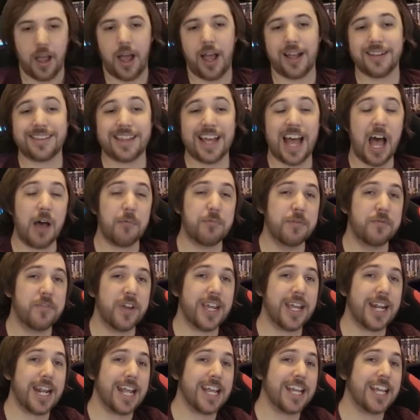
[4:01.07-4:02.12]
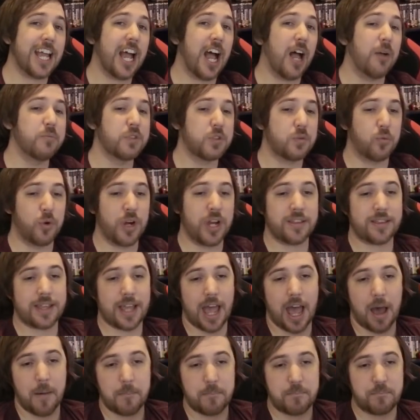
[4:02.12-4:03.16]
On top of it, it comes with
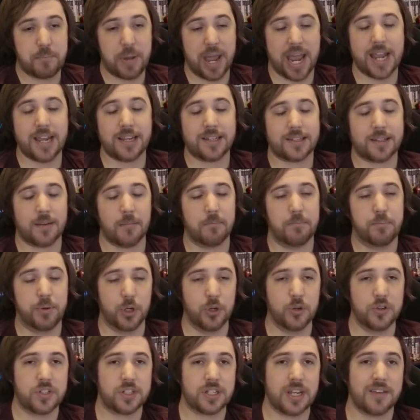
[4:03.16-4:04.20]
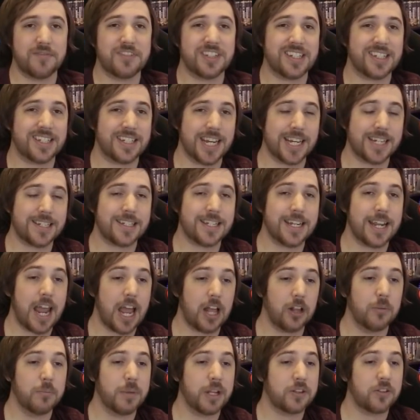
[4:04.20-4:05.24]
a base boost of 60
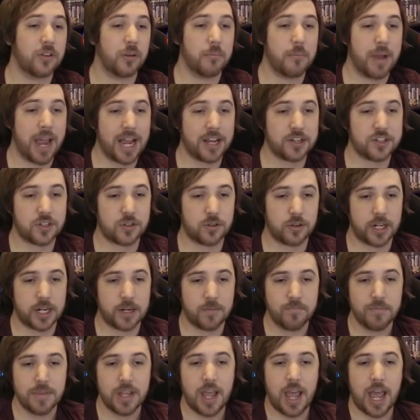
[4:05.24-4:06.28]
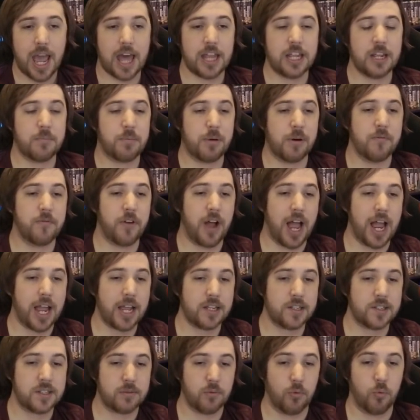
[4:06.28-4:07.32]
elemental mastery, and it
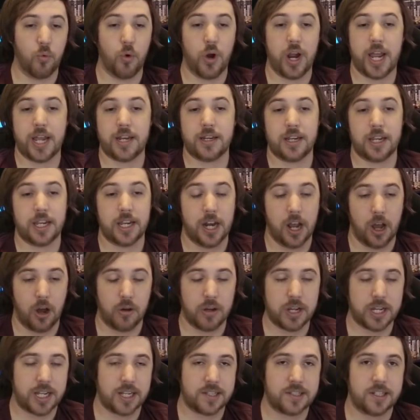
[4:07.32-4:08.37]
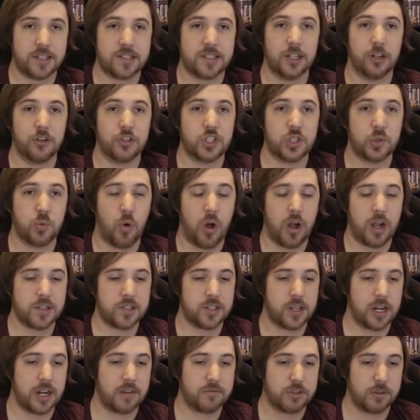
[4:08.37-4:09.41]
provides when, you know, it gets its little swan
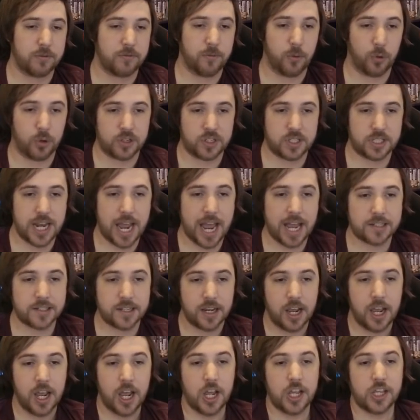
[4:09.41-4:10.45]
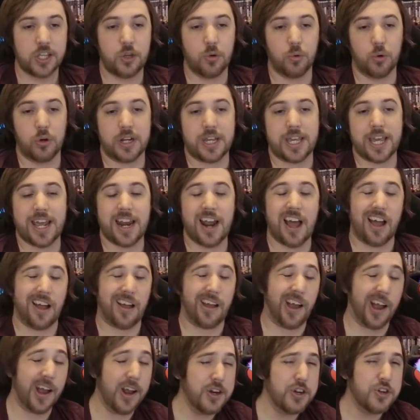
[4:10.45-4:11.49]
song after 4 stacks, you will get
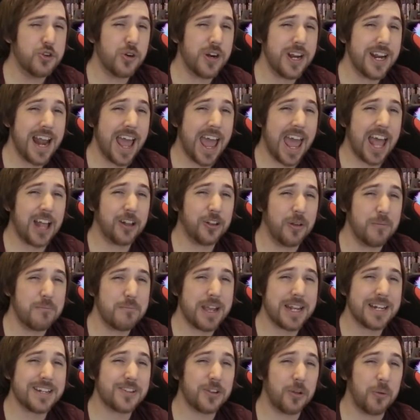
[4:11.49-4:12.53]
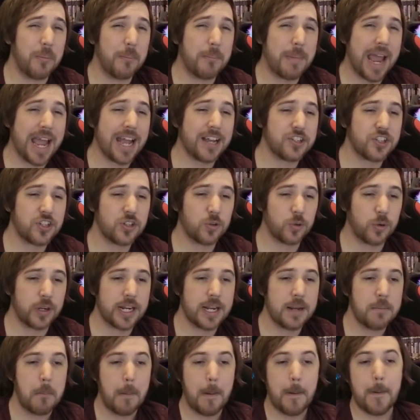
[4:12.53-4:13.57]
100 elemental
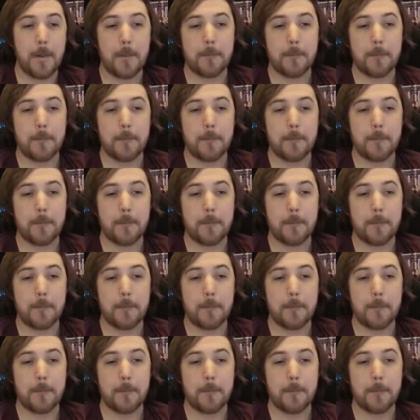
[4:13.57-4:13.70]
mastery